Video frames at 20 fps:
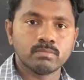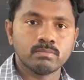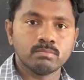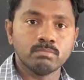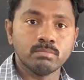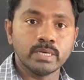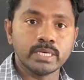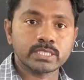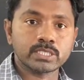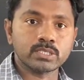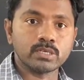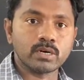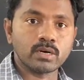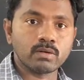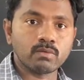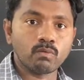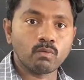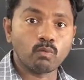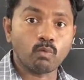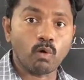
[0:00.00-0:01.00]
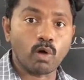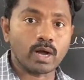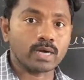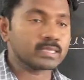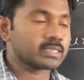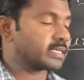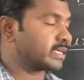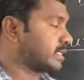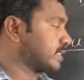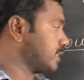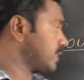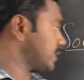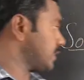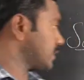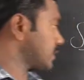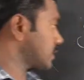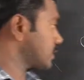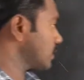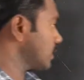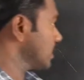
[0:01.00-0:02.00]
based on what they
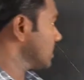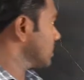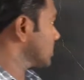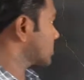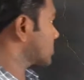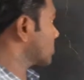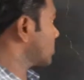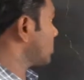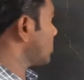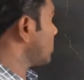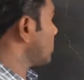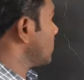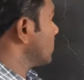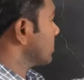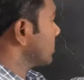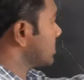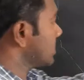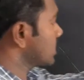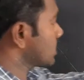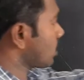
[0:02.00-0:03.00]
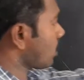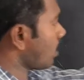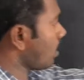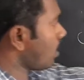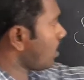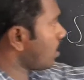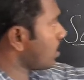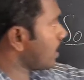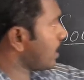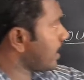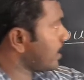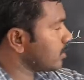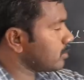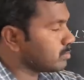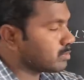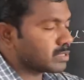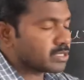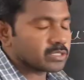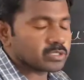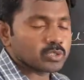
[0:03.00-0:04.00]
eat. So, these all
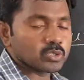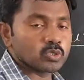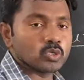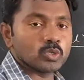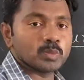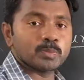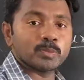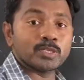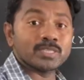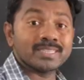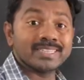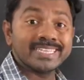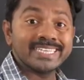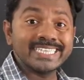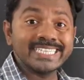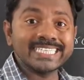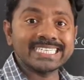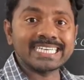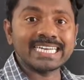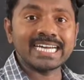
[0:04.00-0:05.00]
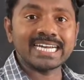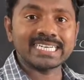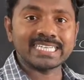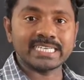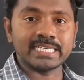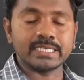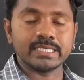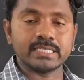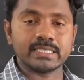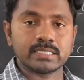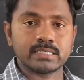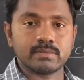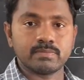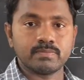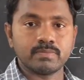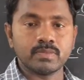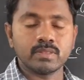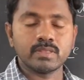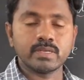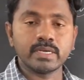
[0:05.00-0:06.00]
animals grouped three categories.
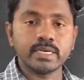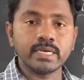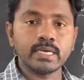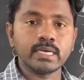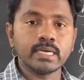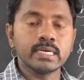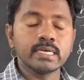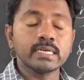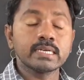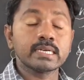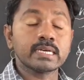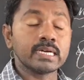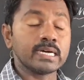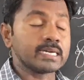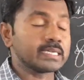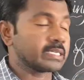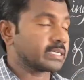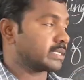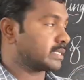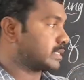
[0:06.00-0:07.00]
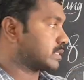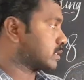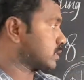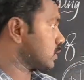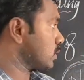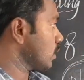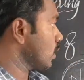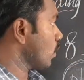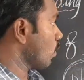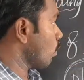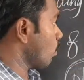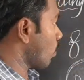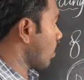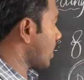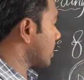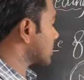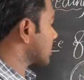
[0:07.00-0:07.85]
Three categories. What